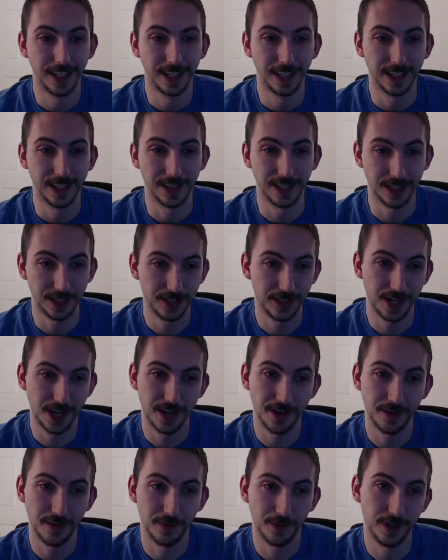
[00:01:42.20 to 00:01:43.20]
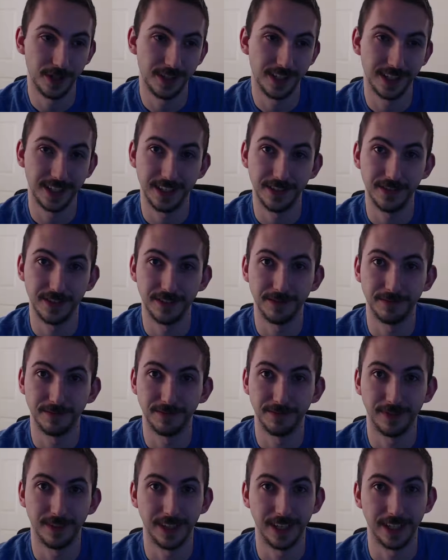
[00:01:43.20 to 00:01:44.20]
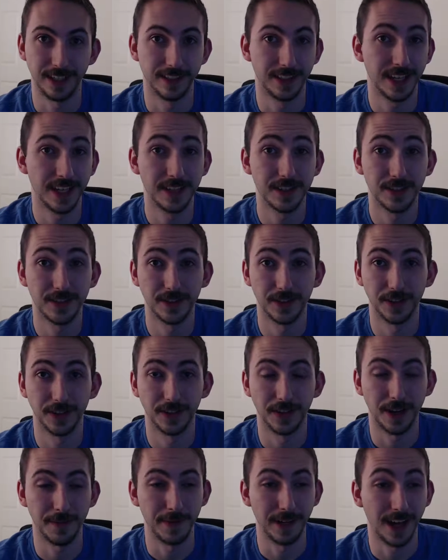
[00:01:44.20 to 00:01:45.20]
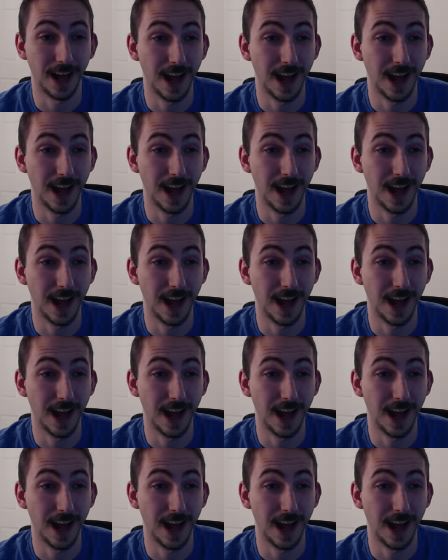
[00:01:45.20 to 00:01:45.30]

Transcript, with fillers: this channel wouldn't even exist, or I mean,